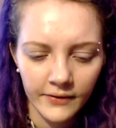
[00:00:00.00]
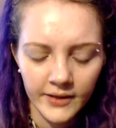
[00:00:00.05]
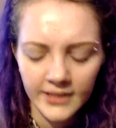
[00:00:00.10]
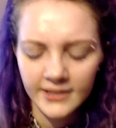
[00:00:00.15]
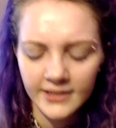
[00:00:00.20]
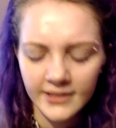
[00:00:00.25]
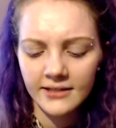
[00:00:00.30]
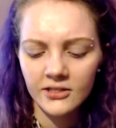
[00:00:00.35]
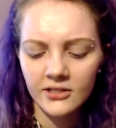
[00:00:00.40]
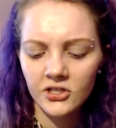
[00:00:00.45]

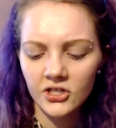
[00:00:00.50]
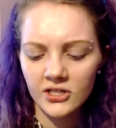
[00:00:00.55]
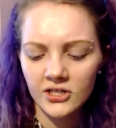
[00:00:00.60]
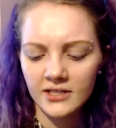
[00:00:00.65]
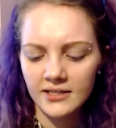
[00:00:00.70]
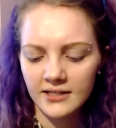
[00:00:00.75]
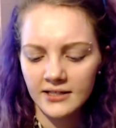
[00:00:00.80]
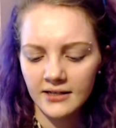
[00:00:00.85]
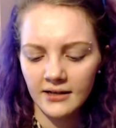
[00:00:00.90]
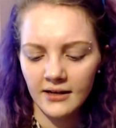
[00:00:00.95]
This is
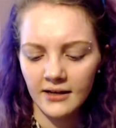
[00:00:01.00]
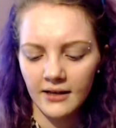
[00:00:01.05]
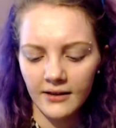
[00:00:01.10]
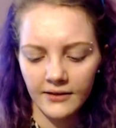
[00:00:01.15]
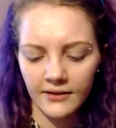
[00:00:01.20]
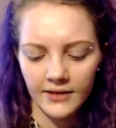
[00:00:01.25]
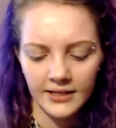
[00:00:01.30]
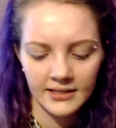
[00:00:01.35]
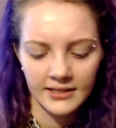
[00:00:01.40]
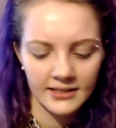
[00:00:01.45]
just
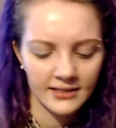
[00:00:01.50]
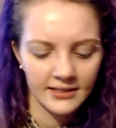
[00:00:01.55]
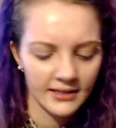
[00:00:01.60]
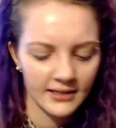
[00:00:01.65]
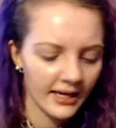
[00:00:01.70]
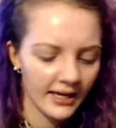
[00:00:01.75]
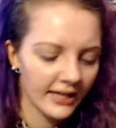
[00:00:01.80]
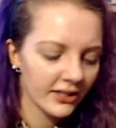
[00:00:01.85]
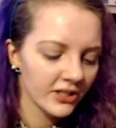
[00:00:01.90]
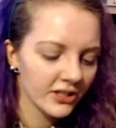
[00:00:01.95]
this.
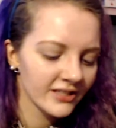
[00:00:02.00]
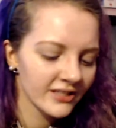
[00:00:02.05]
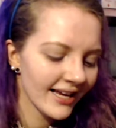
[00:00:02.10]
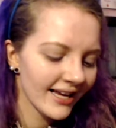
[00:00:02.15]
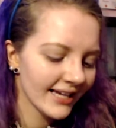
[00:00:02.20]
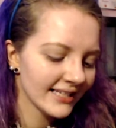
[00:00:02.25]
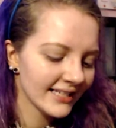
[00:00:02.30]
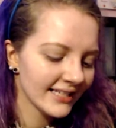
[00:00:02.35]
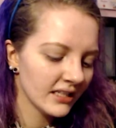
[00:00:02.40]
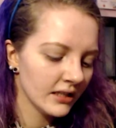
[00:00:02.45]
It looks
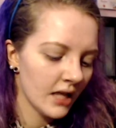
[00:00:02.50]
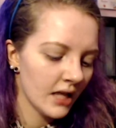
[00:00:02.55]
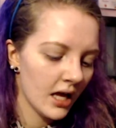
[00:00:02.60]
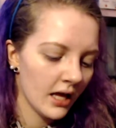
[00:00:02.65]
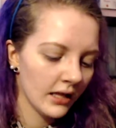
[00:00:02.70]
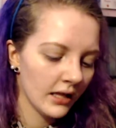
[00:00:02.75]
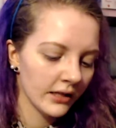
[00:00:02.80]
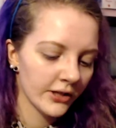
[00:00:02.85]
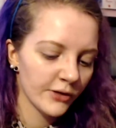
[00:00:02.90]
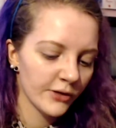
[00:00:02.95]
like it's a
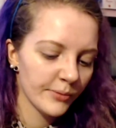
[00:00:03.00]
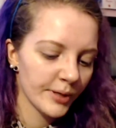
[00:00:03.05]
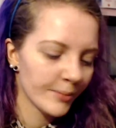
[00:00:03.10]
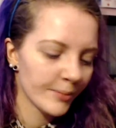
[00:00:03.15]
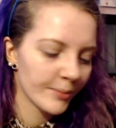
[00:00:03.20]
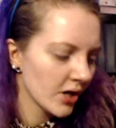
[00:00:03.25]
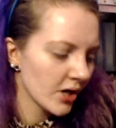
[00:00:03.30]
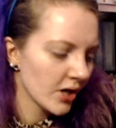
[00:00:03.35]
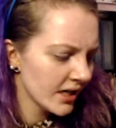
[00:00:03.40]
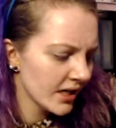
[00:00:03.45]
little bit
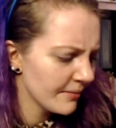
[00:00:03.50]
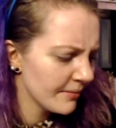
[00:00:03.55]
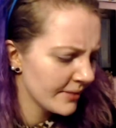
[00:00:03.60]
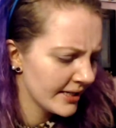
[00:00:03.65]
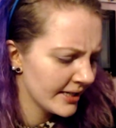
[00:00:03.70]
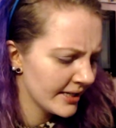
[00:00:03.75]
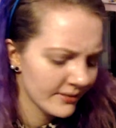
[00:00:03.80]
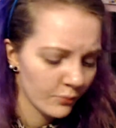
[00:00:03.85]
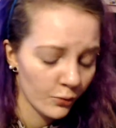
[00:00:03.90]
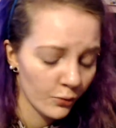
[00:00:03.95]
of product,
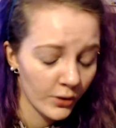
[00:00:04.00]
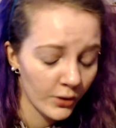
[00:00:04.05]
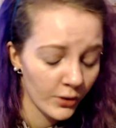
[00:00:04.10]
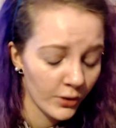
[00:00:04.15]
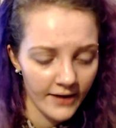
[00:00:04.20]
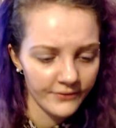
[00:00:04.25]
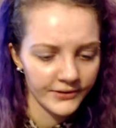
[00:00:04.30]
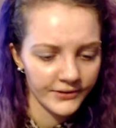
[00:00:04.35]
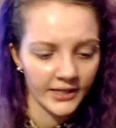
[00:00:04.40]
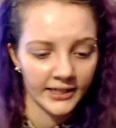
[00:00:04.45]
but it's 1
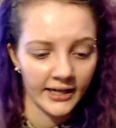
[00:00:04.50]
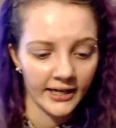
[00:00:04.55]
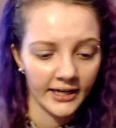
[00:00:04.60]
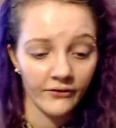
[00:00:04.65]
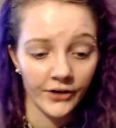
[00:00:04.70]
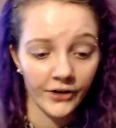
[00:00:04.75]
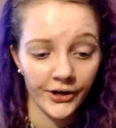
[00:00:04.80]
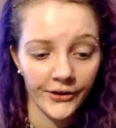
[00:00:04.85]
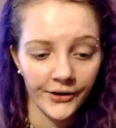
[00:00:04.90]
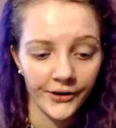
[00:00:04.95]
ounce like
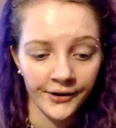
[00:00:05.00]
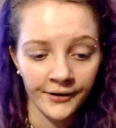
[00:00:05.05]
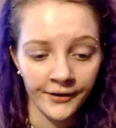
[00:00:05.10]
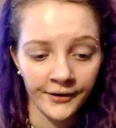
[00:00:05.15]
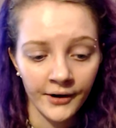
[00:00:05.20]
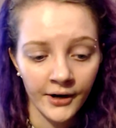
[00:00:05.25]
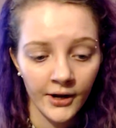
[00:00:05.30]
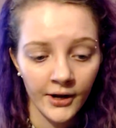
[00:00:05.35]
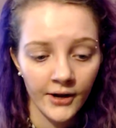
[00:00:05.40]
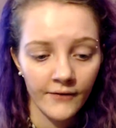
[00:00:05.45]
every other
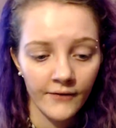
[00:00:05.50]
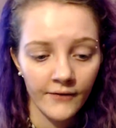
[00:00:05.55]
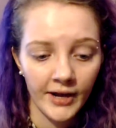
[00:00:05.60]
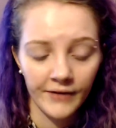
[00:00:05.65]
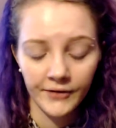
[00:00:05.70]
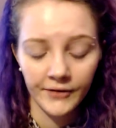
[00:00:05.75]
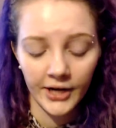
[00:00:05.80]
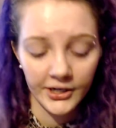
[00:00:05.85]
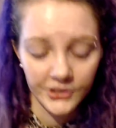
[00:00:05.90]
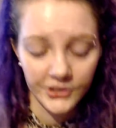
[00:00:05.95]

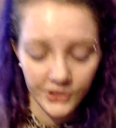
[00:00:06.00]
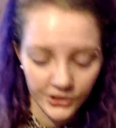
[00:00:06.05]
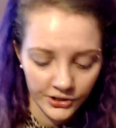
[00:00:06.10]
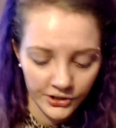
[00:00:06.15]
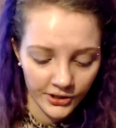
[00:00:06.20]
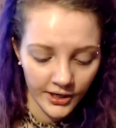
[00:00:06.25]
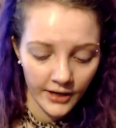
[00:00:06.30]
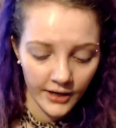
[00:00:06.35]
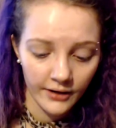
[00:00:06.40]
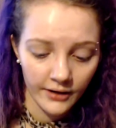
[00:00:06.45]

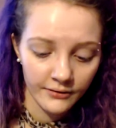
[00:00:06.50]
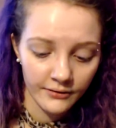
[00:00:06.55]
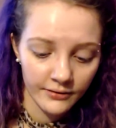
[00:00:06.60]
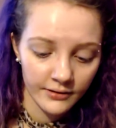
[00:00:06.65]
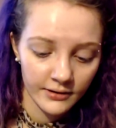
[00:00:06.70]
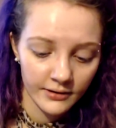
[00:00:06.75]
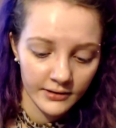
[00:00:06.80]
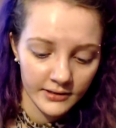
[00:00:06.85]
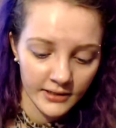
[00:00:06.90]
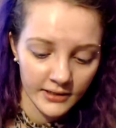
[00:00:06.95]
foundation, you know.
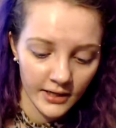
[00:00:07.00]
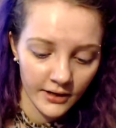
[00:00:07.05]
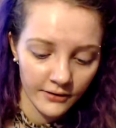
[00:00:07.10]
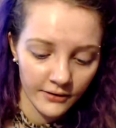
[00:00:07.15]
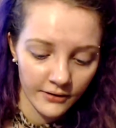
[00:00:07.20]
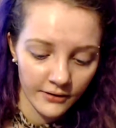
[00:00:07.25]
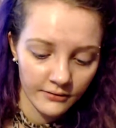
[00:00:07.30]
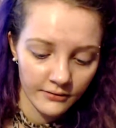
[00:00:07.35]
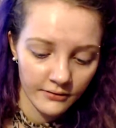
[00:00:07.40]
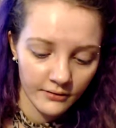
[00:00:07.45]

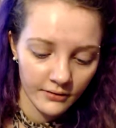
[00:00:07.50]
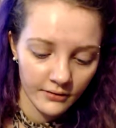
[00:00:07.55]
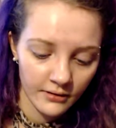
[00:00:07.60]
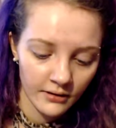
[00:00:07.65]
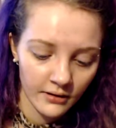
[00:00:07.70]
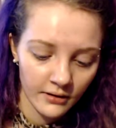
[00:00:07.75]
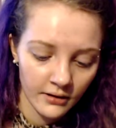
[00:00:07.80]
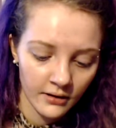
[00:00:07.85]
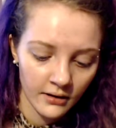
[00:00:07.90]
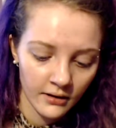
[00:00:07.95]
So.
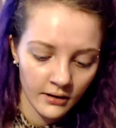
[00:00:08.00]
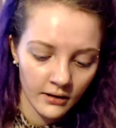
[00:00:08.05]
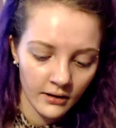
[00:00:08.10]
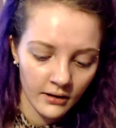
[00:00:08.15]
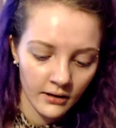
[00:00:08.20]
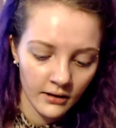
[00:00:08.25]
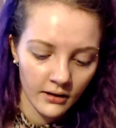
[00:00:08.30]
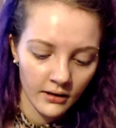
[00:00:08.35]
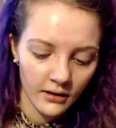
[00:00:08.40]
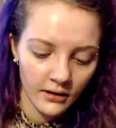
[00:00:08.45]

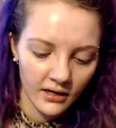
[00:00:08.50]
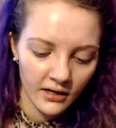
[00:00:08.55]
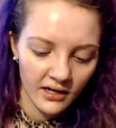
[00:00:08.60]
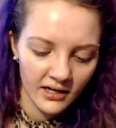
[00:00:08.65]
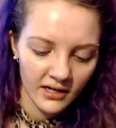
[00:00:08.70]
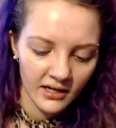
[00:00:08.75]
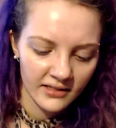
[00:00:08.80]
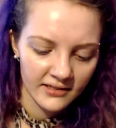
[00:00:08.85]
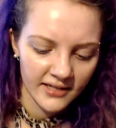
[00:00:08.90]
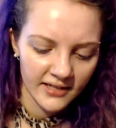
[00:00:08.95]

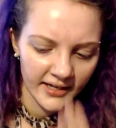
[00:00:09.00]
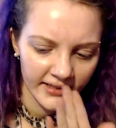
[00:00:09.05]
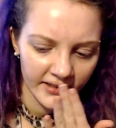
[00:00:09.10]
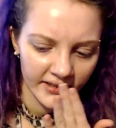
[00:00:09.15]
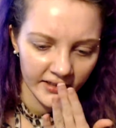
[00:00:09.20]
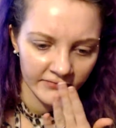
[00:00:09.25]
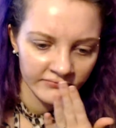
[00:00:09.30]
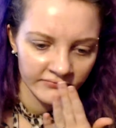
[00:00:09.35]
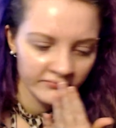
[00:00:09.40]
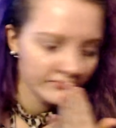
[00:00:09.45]
And it's
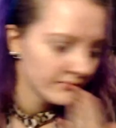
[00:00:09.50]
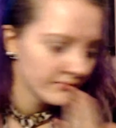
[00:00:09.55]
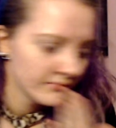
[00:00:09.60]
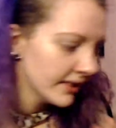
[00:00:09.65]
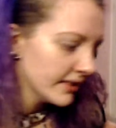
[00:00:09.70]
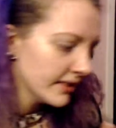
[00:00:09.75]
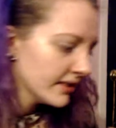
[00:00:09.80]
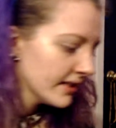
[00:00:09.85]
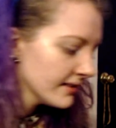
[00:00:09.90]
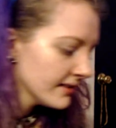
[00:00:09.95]

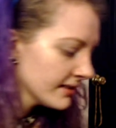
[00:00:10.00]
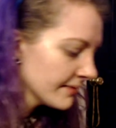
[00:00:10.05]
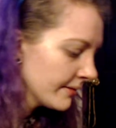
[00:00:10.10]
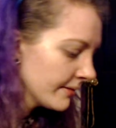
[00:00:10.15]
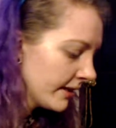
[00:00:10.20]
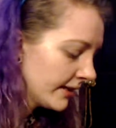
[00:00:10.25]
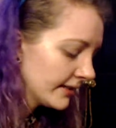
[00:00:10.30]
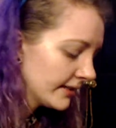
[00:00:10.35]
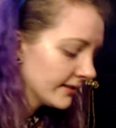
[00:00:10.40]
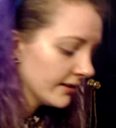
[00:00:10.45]
it doesn't
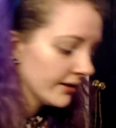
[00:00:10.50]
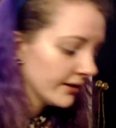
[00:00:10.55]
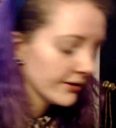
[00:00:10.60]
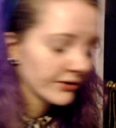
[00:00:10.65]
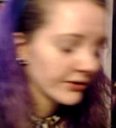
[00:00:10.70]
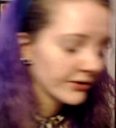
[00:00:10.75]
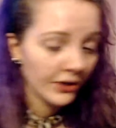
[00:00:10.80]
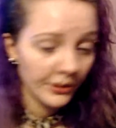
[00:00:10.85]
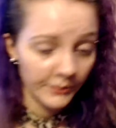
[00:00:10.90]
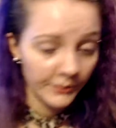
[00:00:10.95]
smell like
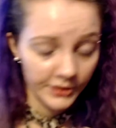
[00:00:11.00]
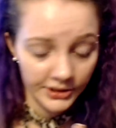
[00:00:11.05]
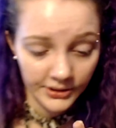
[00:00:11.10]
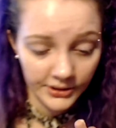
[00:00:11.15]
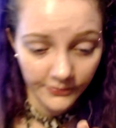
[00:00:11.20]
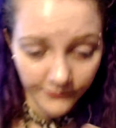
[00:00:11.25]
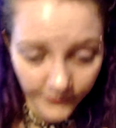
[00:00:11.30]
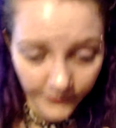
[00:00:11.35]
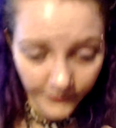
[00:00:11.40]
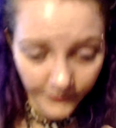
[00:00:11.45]
sunscreen, which is a